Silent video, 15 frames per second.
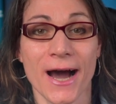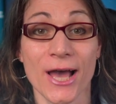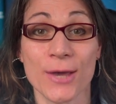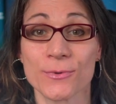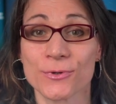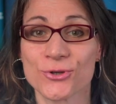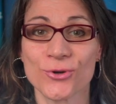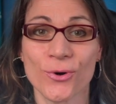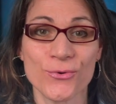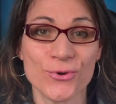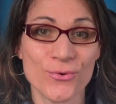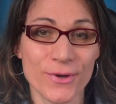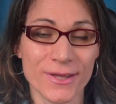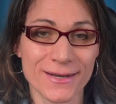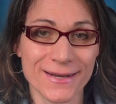I will show
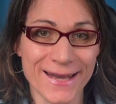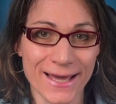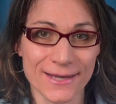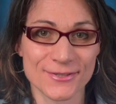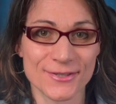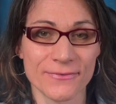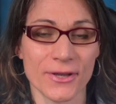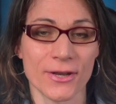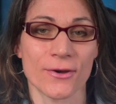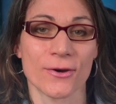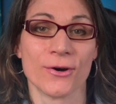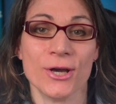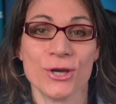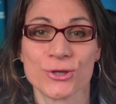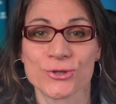you in next
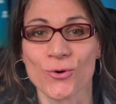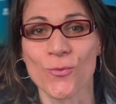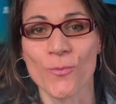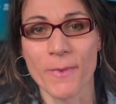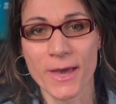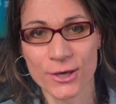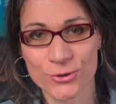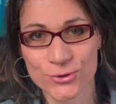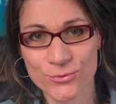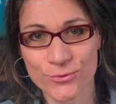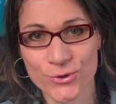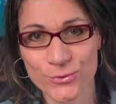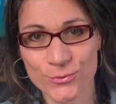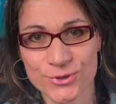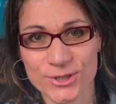video. So make sure
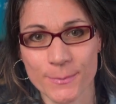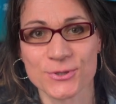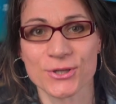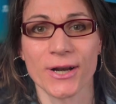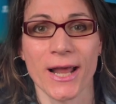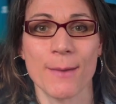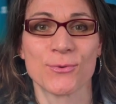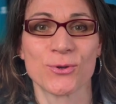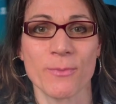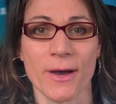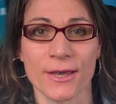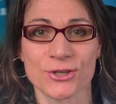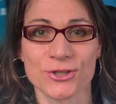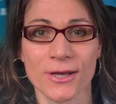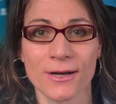you subscribe to
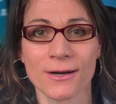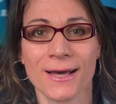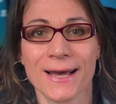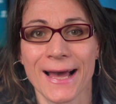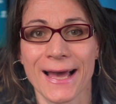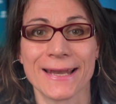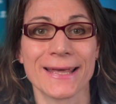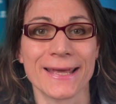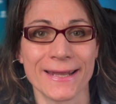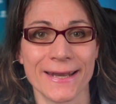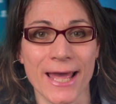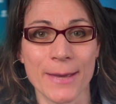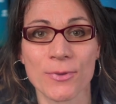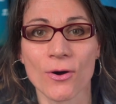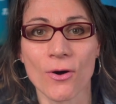my channel and
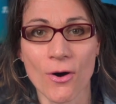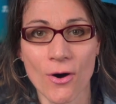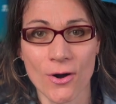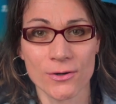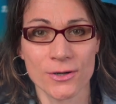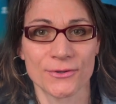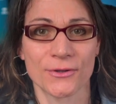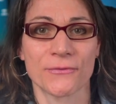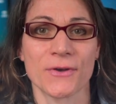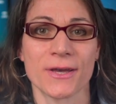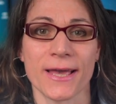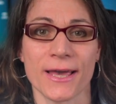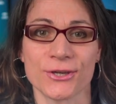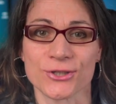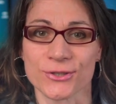enable all
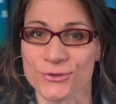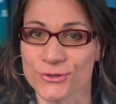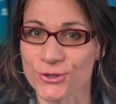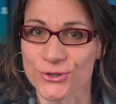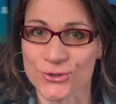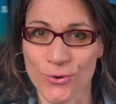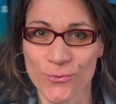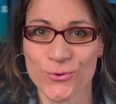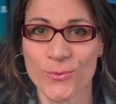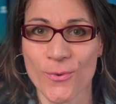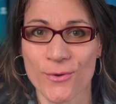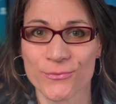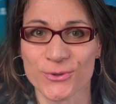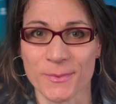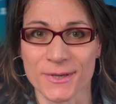notifications so you
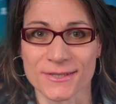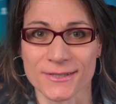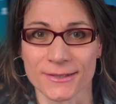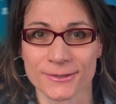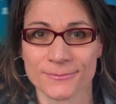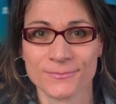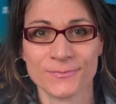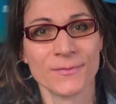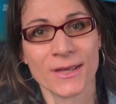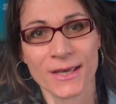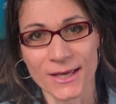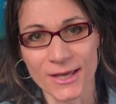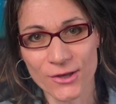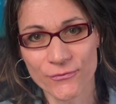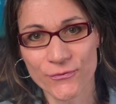won't miss it.
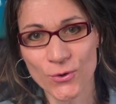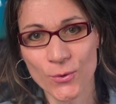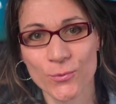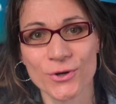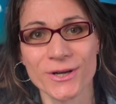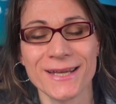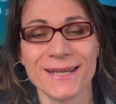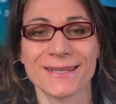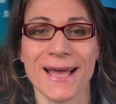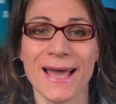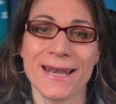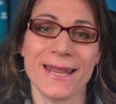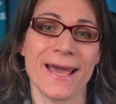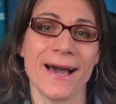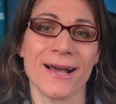If you would need
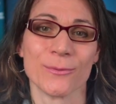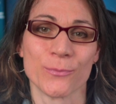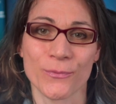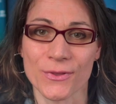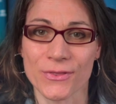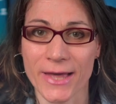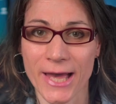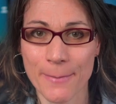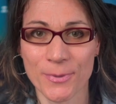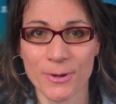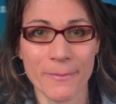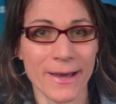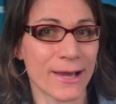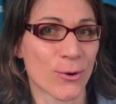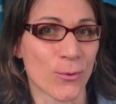any help with Apple
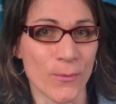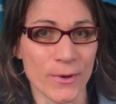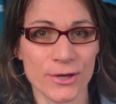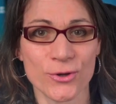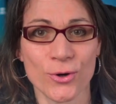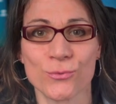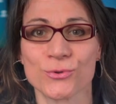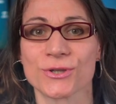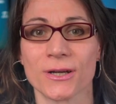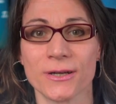Mac, Windows,